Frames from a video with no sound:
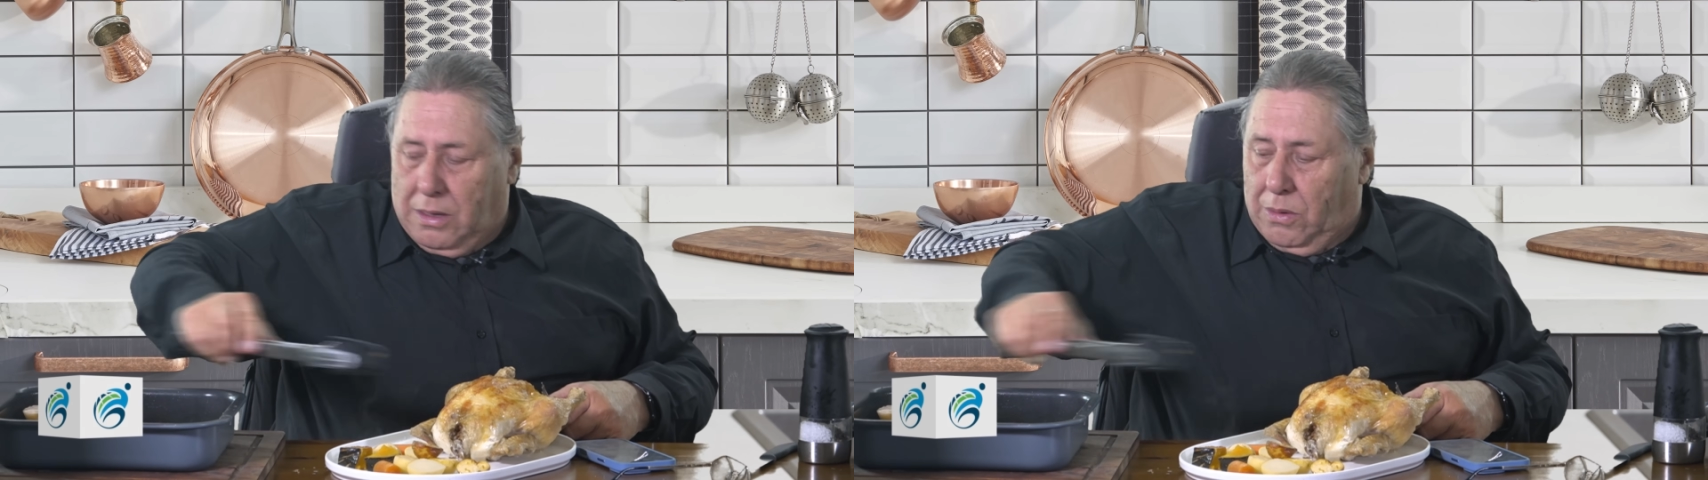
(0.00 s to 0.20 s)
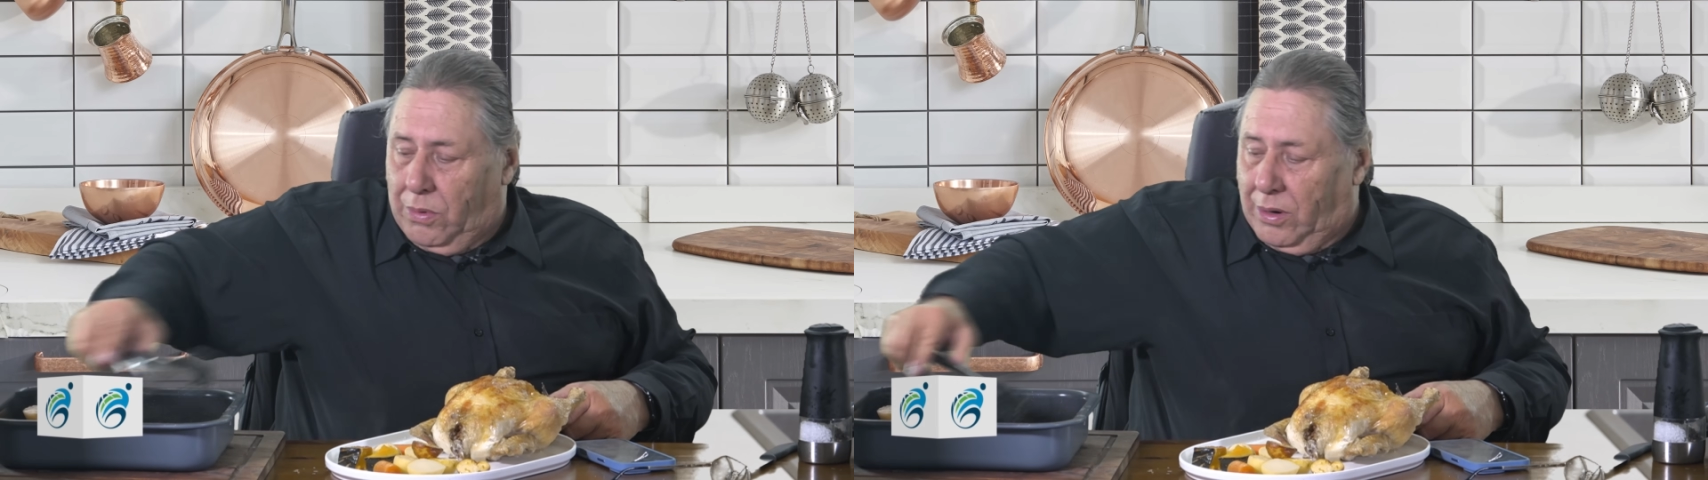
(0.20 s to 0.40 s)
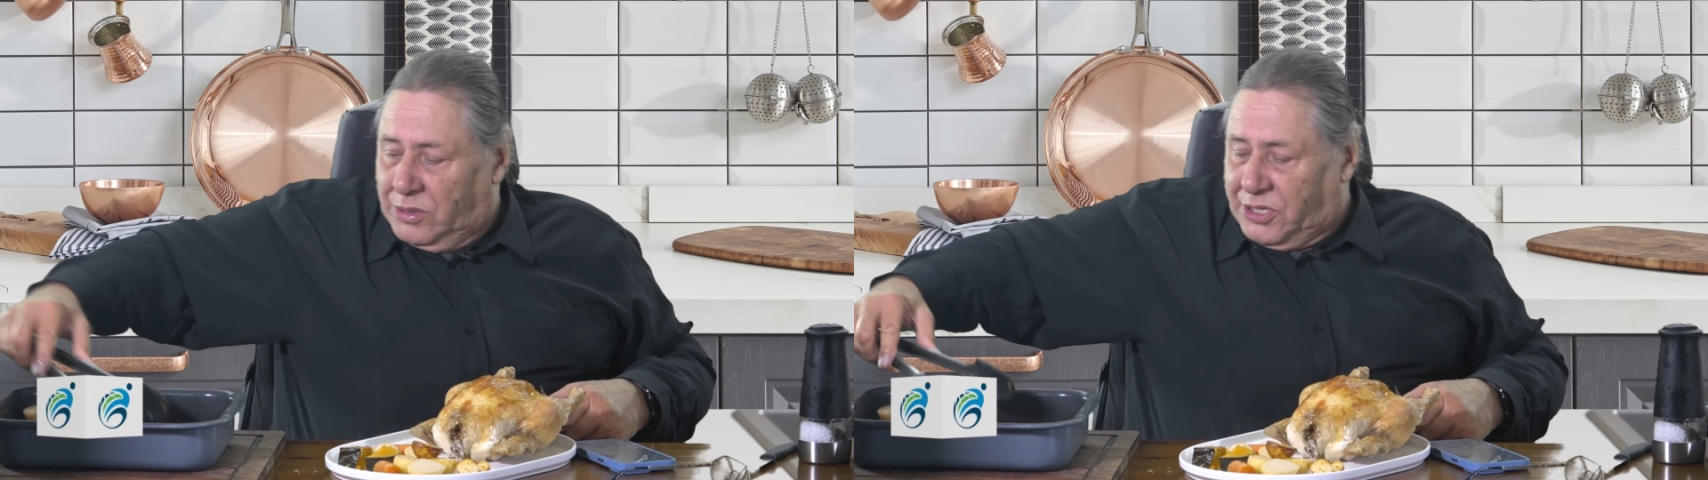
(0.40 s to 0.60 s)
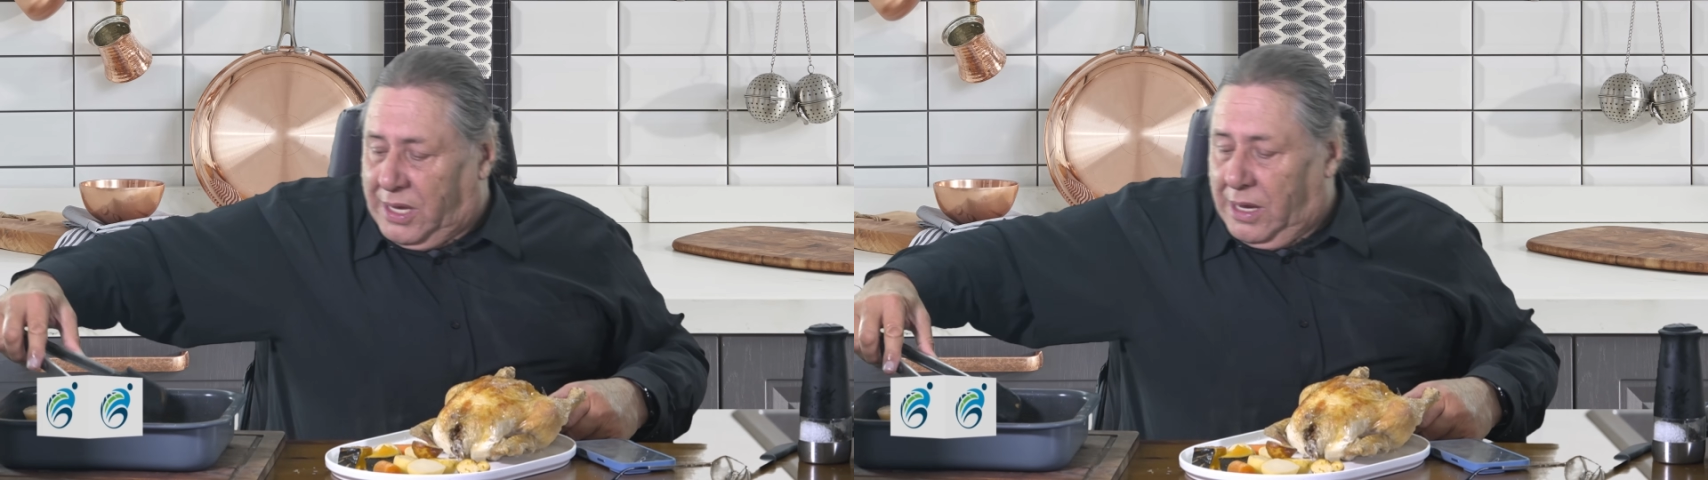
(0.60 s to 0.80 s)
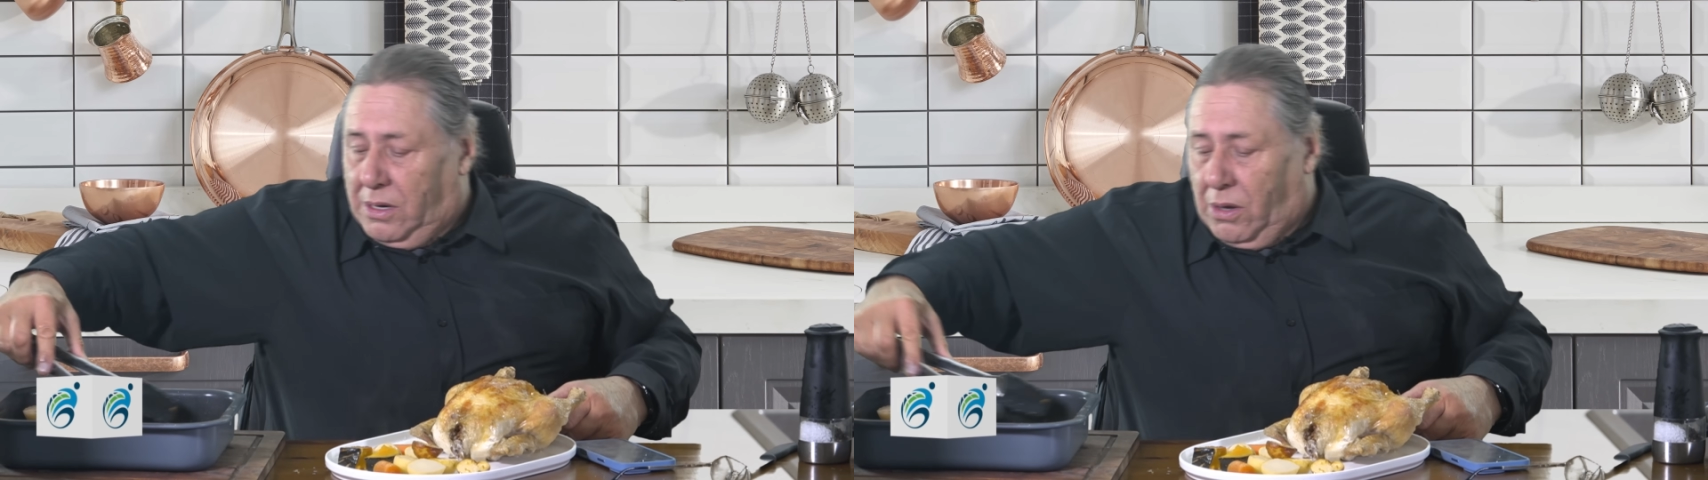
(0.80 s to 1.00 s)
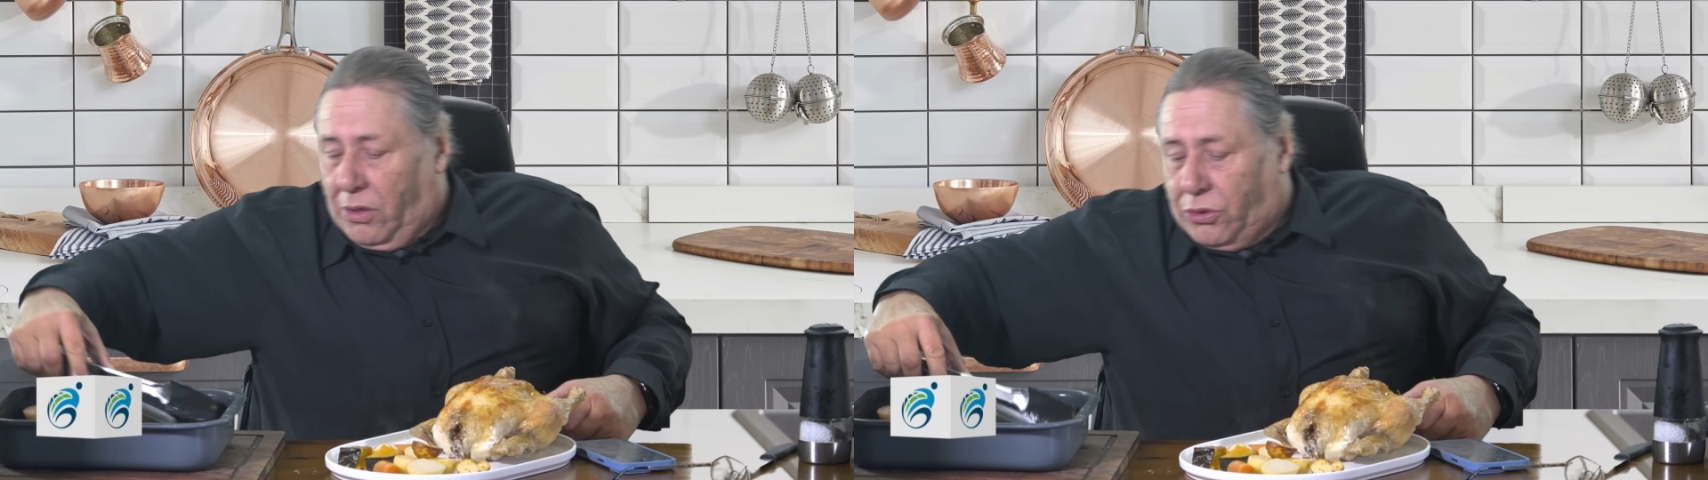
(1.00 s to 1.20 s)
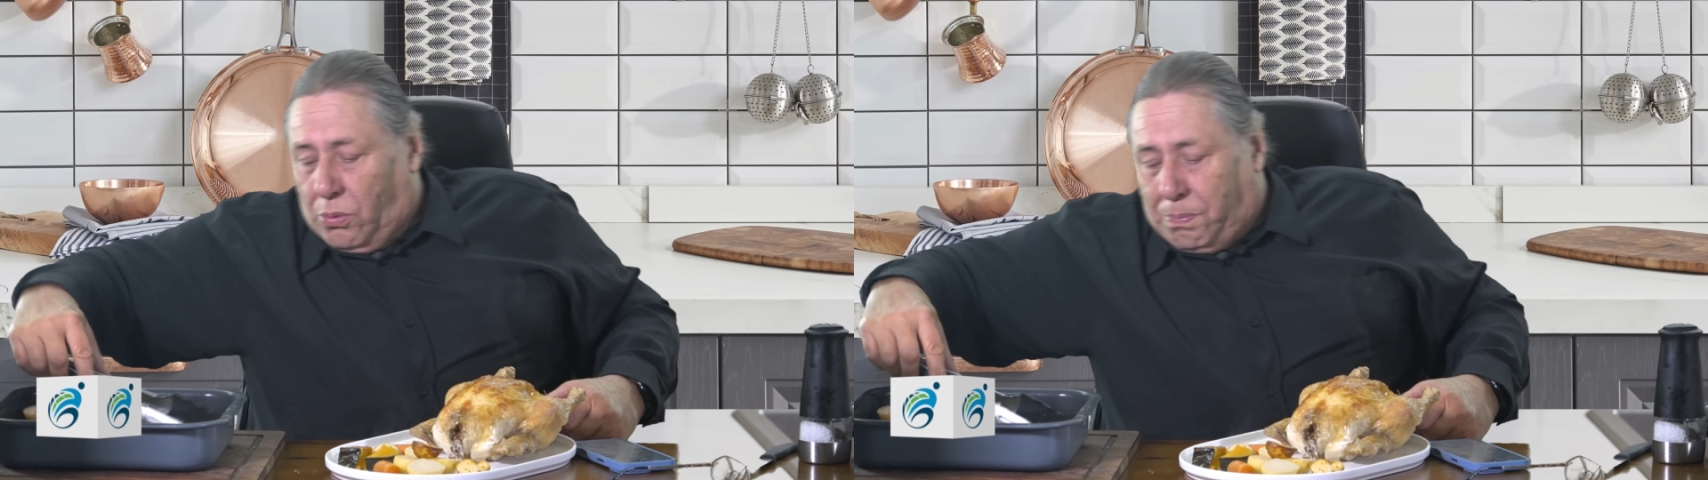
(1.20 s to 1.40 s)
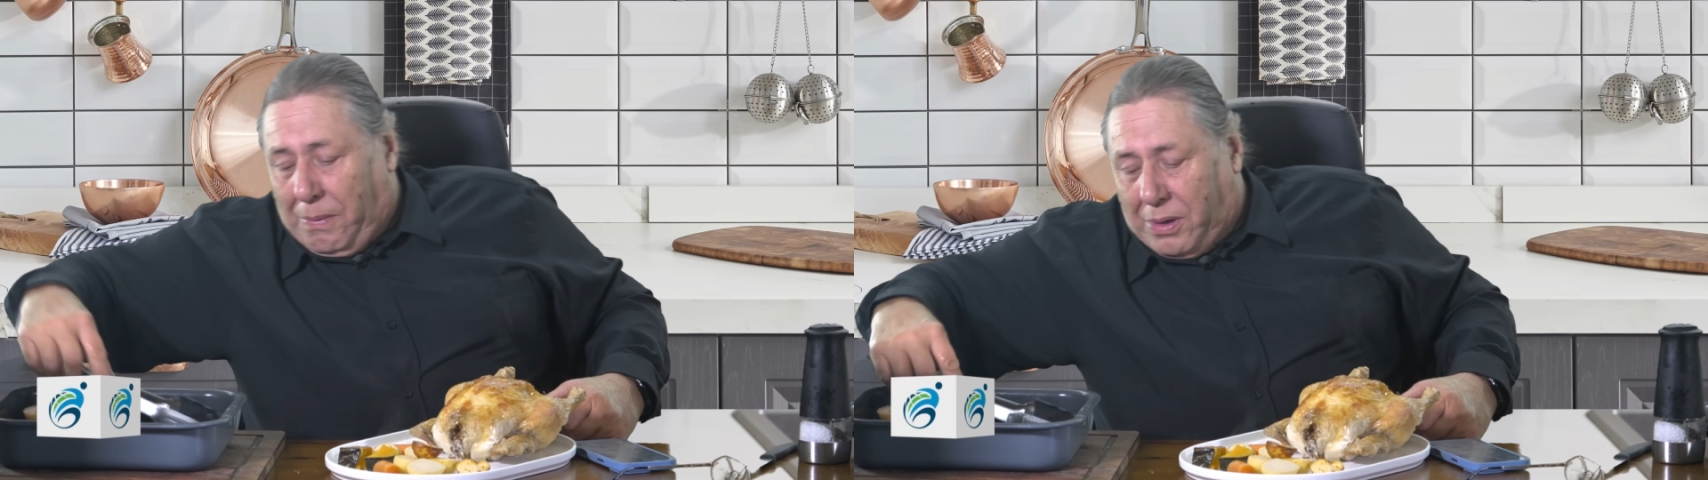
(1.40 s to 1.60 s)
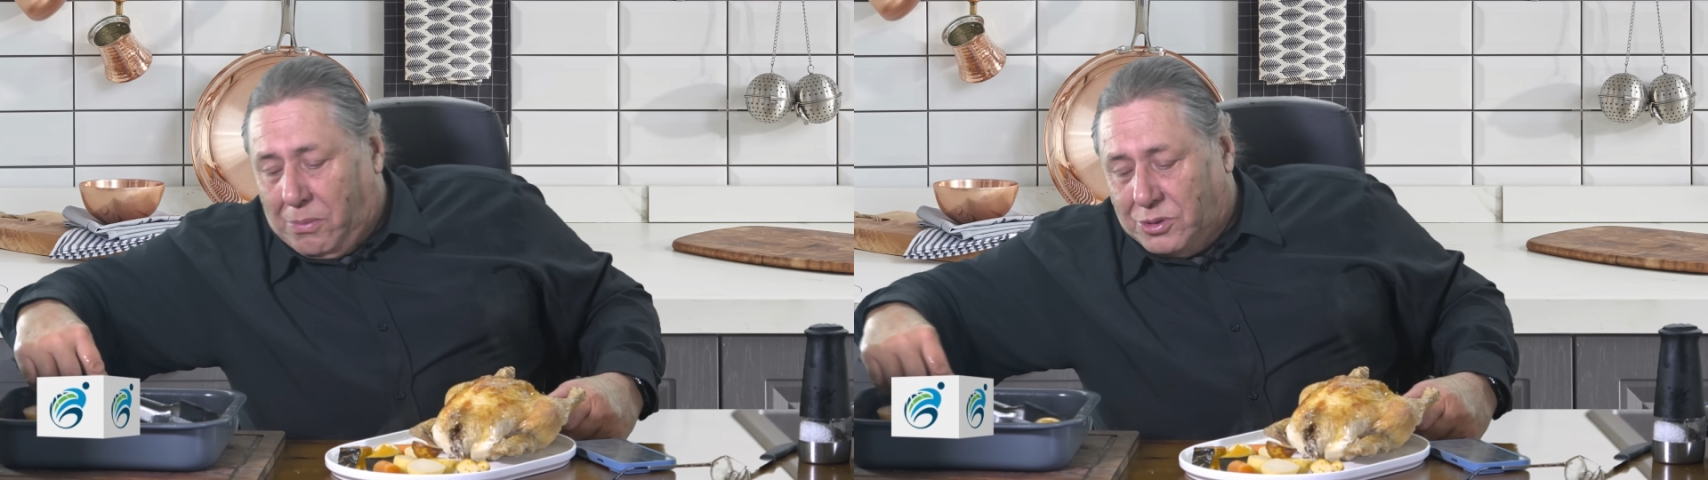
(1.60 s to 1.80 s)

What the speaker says: When I was a kid, I thought pumpkin